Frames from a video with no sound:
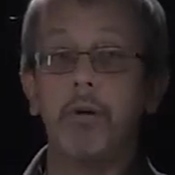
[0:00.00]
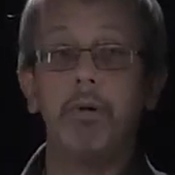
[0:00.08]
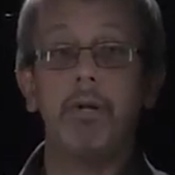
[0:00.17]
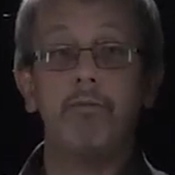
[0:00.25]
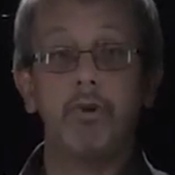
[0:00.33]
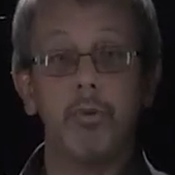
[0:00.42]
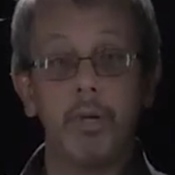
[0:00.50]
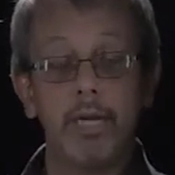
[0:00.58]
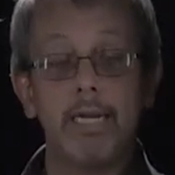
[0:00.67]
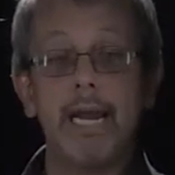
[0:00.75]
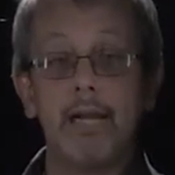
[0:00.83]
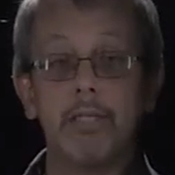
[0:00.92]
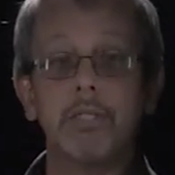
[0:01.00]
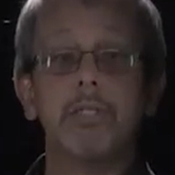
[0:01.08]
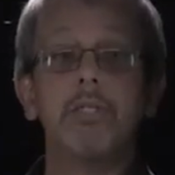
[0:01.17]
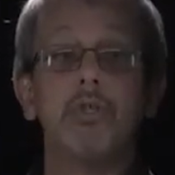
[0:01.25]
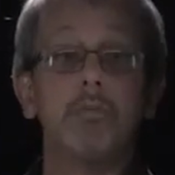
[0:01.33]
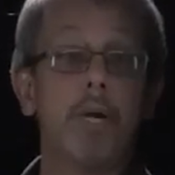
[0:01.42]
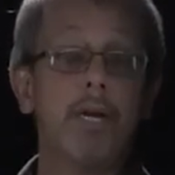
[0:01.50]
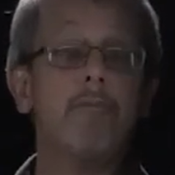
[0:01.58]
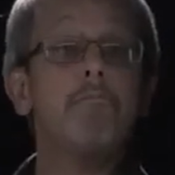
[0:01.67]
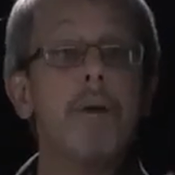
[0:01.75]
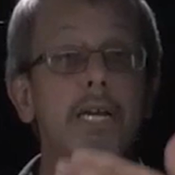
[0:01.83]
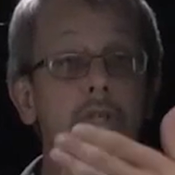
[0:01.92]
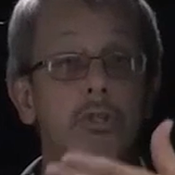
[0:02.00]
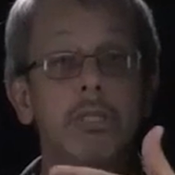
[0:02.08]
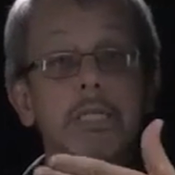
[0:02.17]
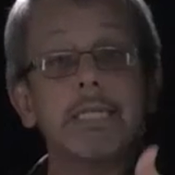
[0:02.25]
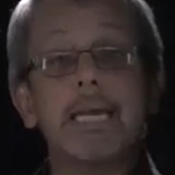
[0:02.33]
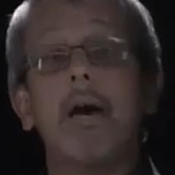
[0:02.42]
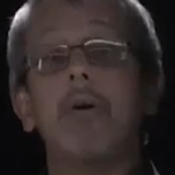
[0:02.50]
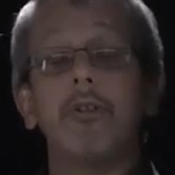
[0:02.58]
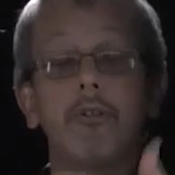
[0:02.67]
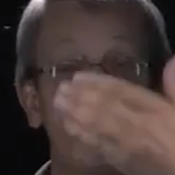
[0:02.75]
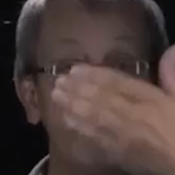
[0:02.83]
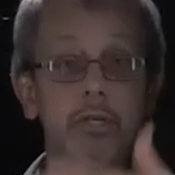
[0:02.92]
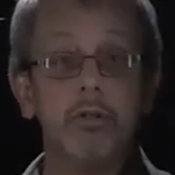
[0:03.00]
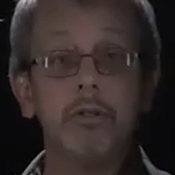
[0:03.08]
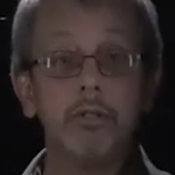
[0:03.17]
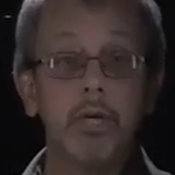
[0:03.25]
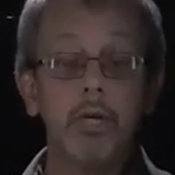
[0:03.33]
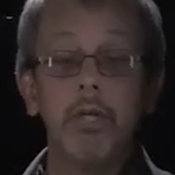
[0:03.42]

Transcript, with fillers: but if you're doing an analysis, you might have measured this out in the field.